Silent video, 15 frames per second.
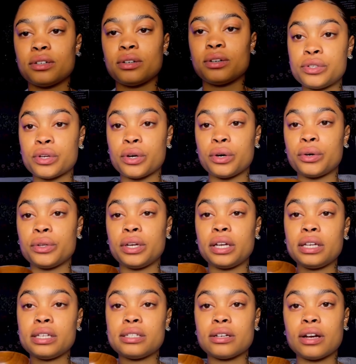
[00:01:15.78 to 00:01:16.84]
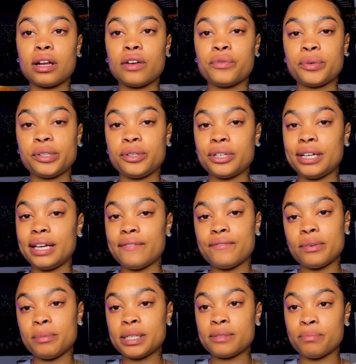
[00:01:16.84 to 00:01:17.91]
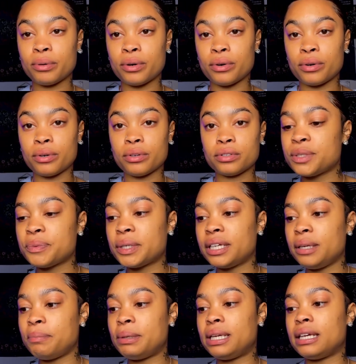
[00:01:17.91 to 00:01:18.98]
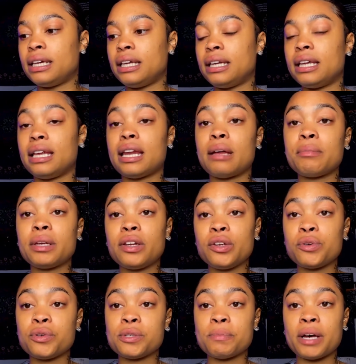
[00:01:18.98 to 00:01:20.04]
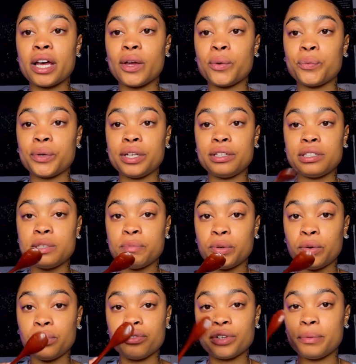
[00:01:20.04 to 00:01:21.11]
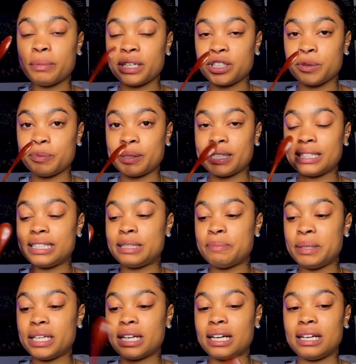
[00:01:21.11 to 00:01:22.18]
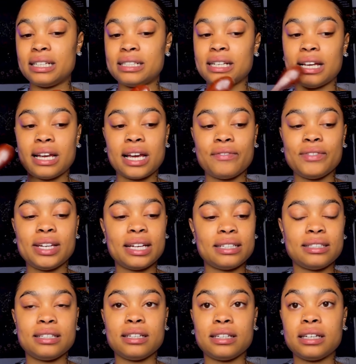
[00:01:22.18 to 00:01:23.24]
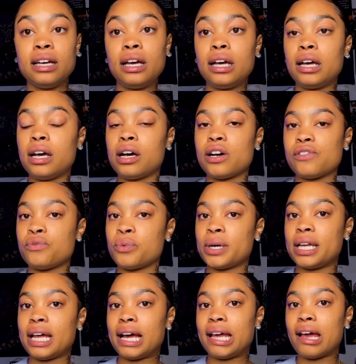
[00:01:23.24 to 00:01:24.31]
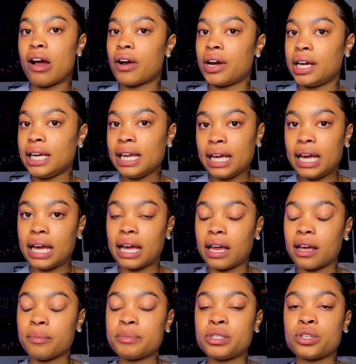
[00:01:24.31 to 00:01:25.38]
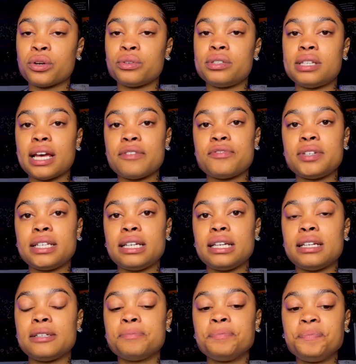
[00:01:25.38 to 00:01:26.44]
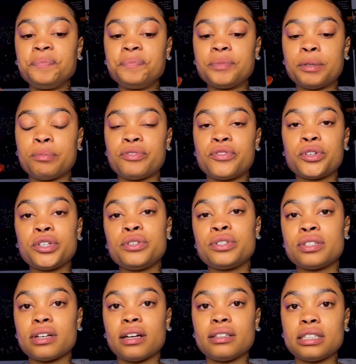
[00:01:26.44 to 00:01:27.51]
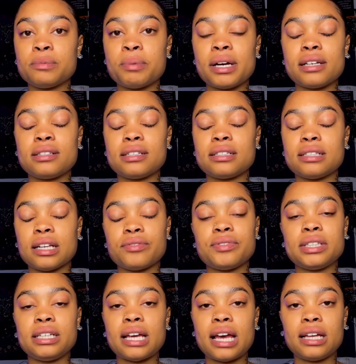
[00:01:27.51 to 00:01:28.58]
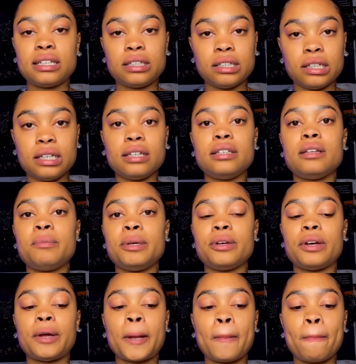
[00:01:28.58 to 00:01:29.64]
So you're going to start off with the infamous bowl. So we're going to begin, and I'm going to use my wooden spoon for measurements because I have an idea of what I already am. So definitely, before you start this process, definitely look in the mirror.